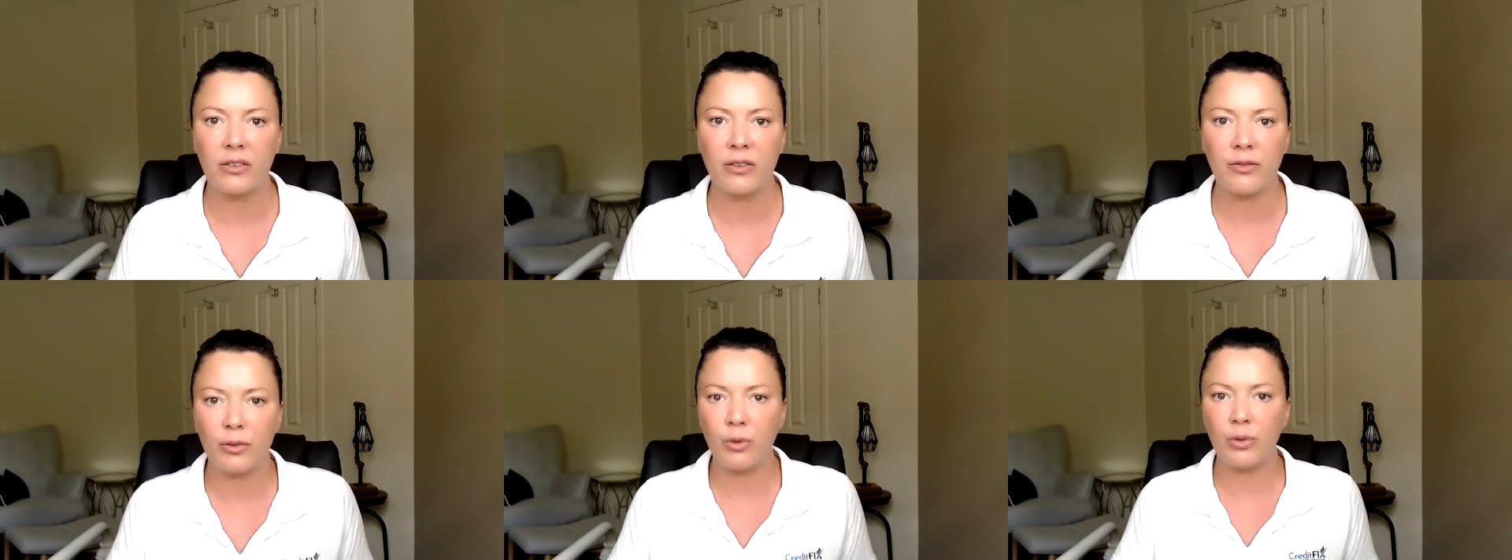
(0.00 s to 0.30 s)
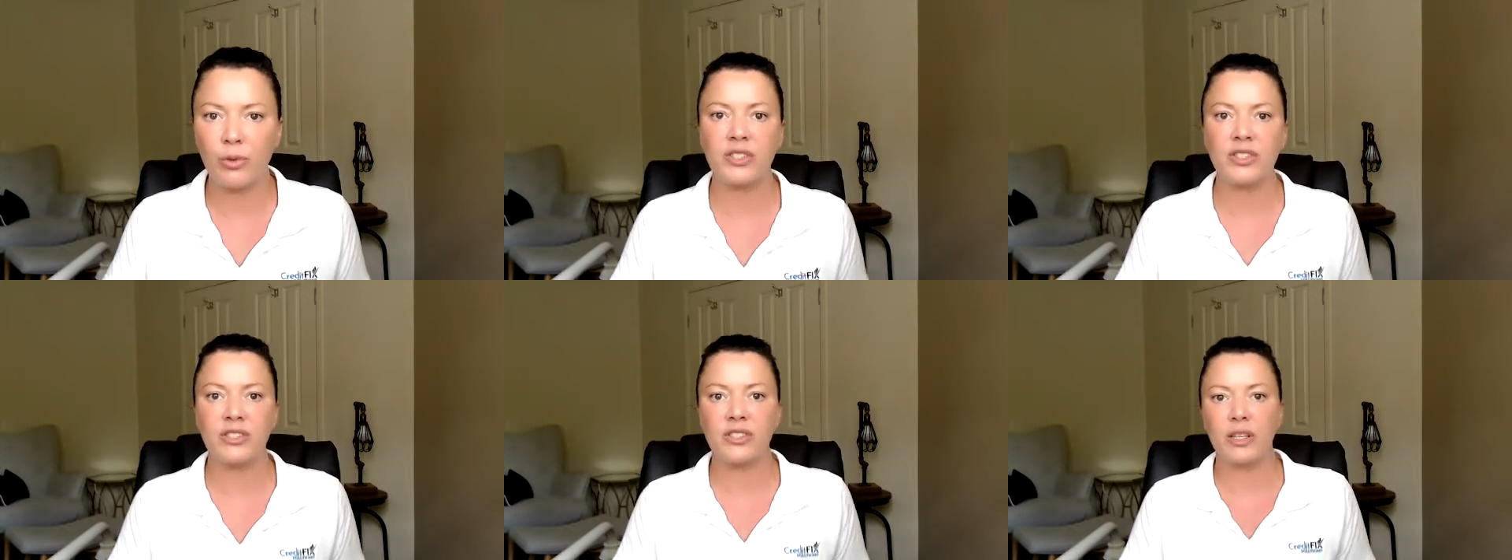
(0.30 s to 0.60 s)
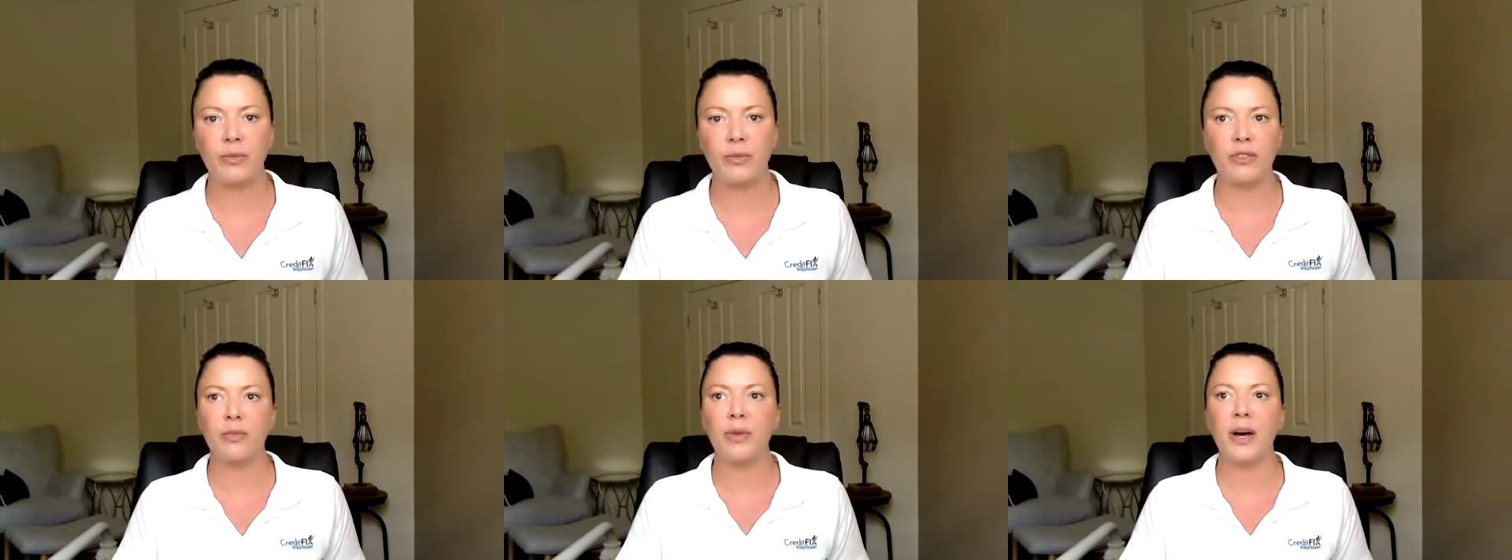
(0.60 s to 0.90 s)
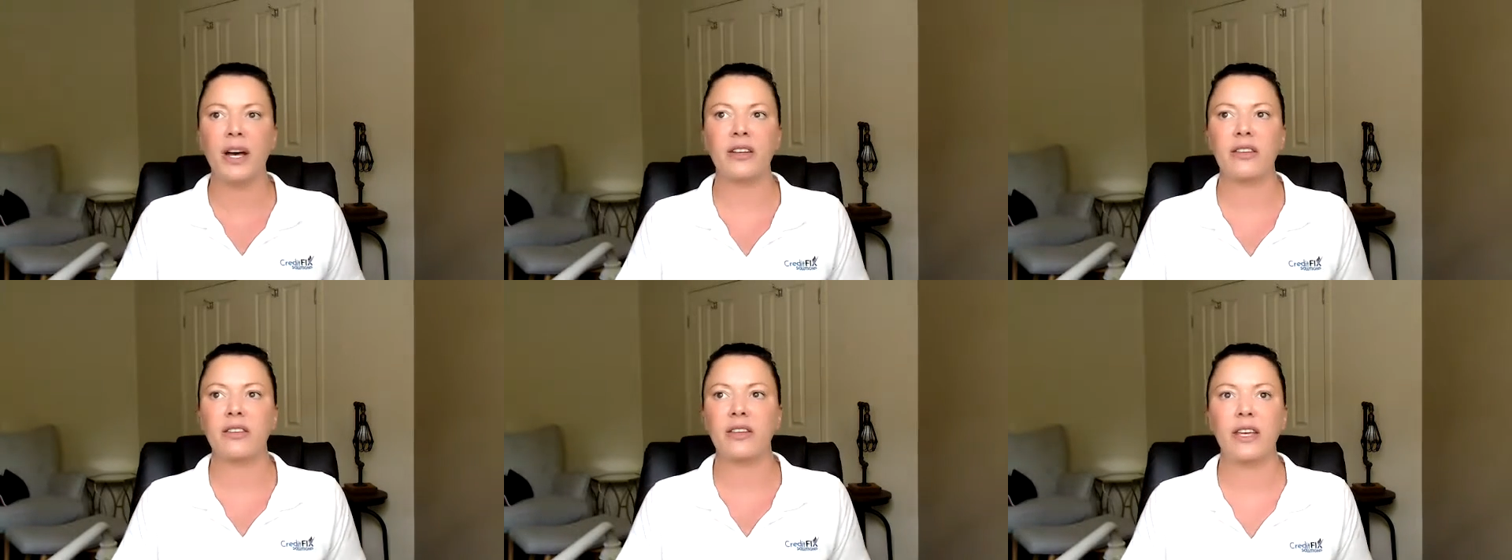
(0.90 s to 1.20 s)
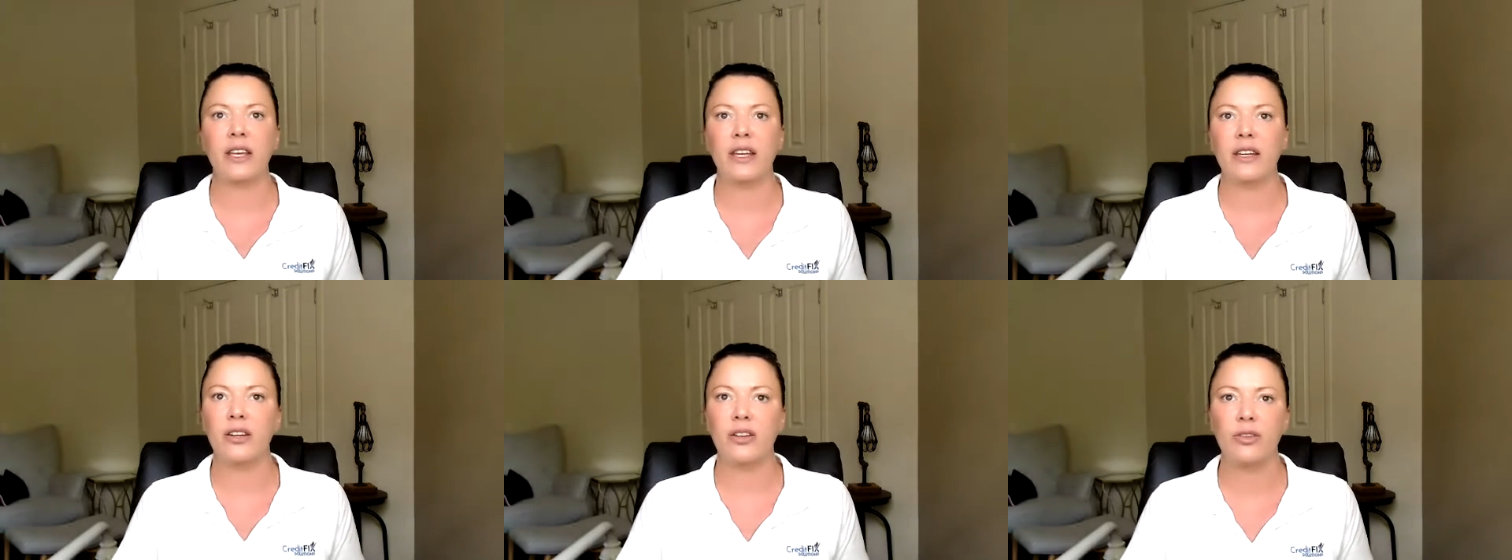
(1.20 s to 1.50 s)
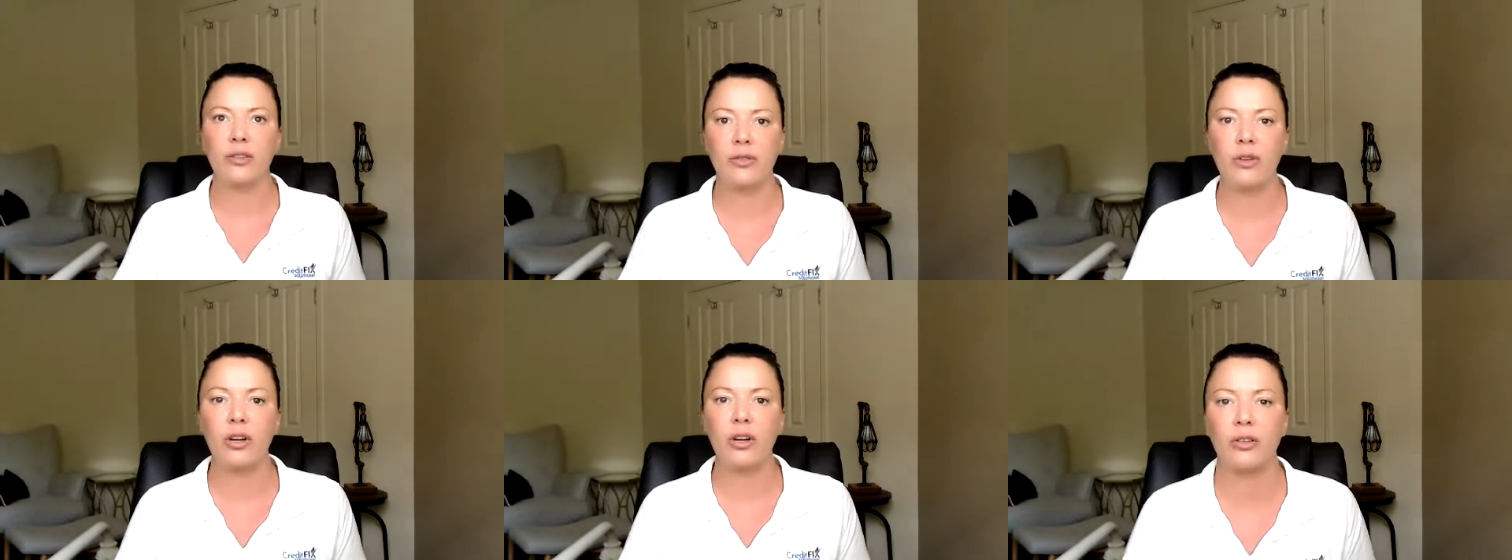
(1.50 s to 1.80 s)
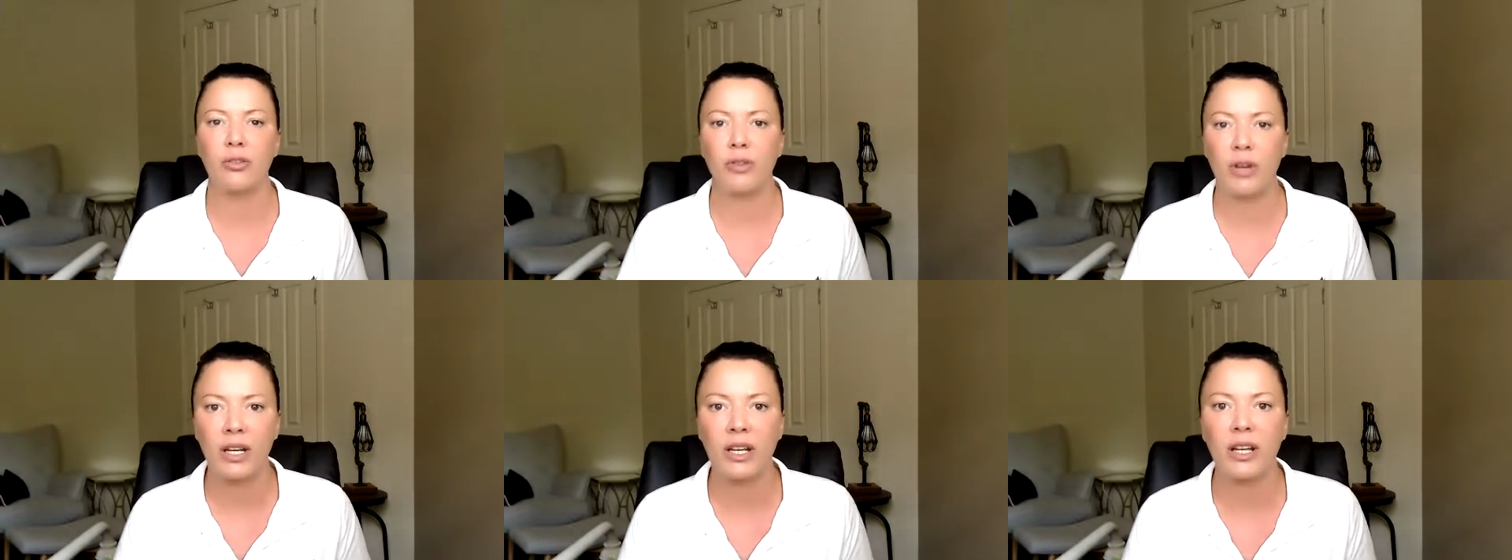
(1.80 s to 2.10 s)
Of course, it seems smarter than getting a
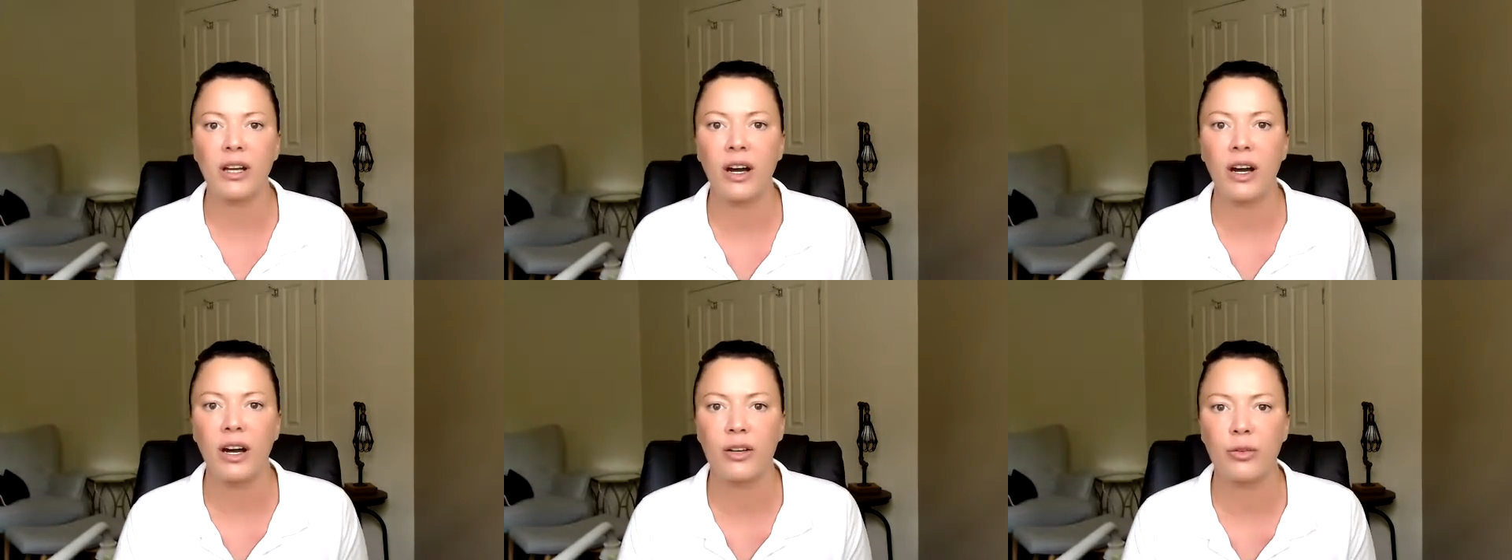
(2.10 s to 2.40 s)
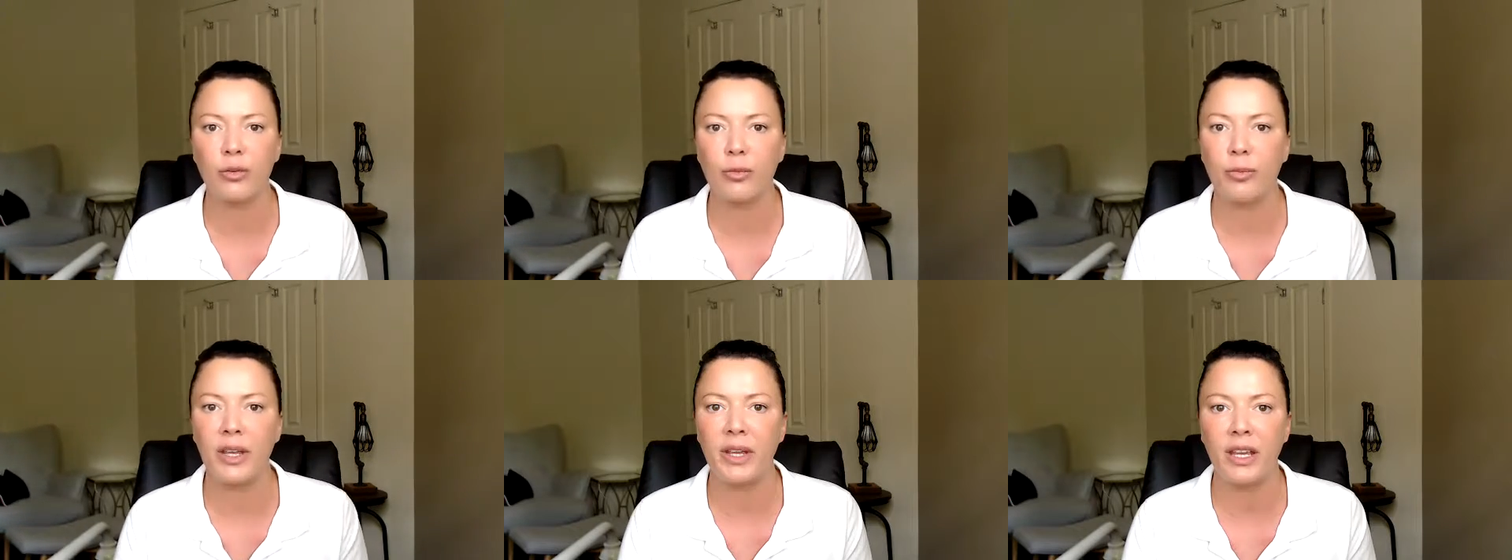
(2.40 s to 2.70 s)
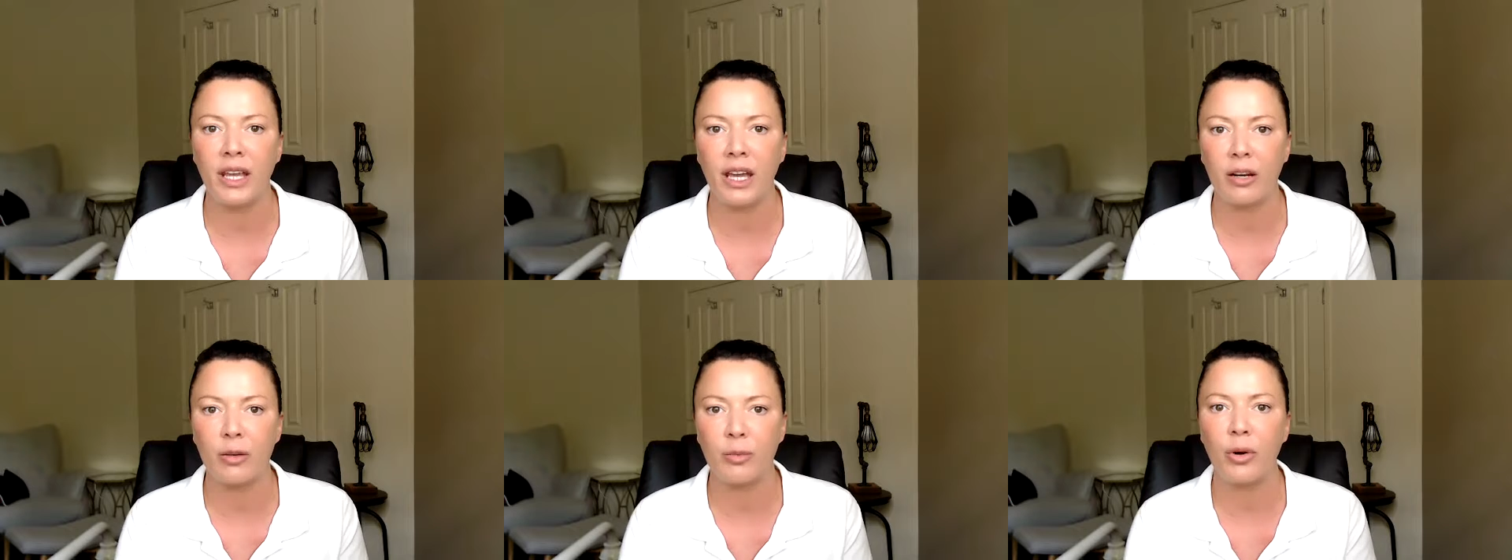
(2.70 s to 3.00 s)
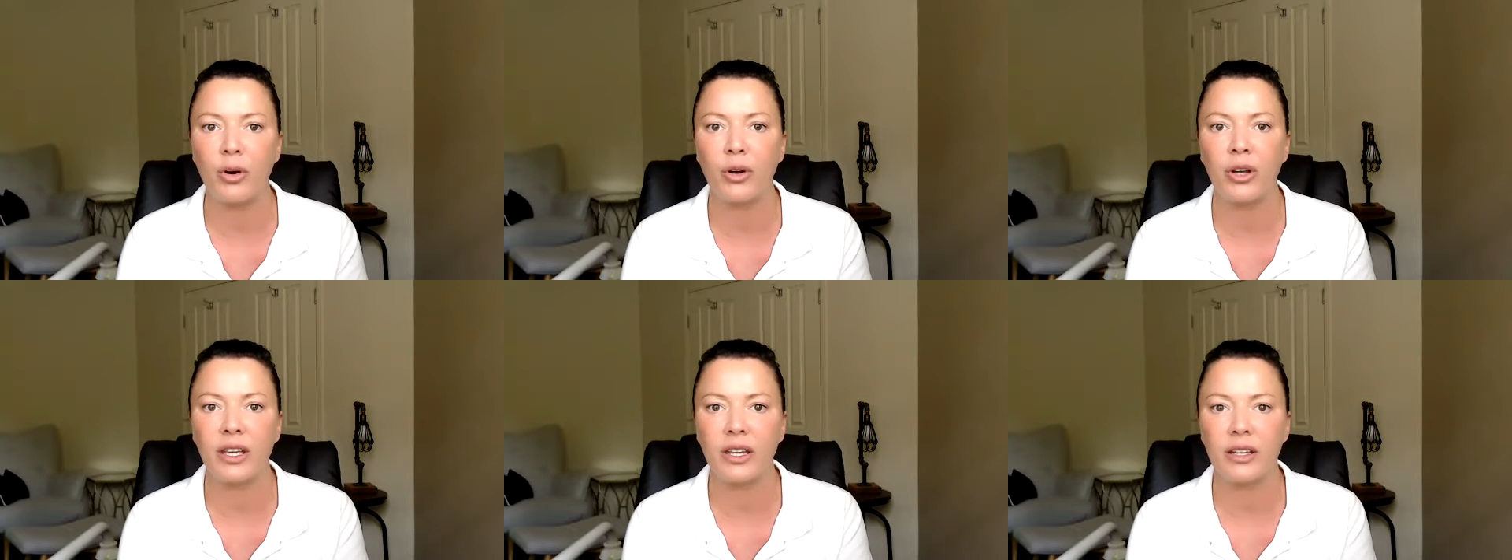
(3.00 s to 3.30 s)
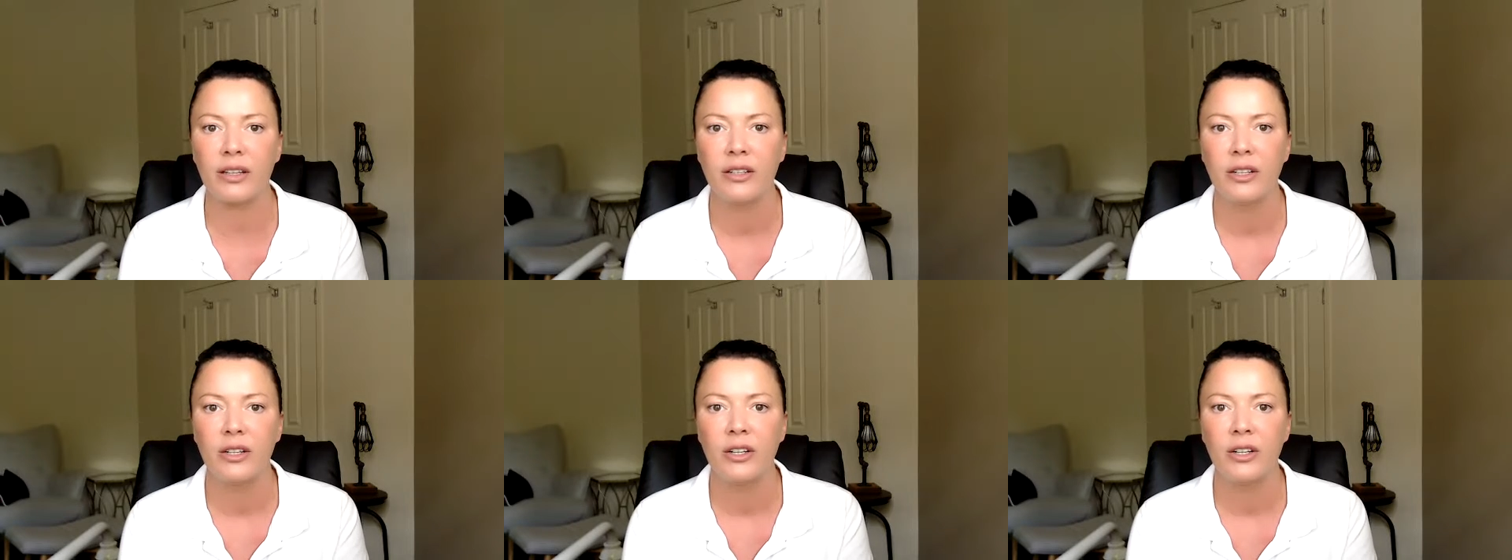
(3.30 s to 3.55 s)
credit card or being out of pocket,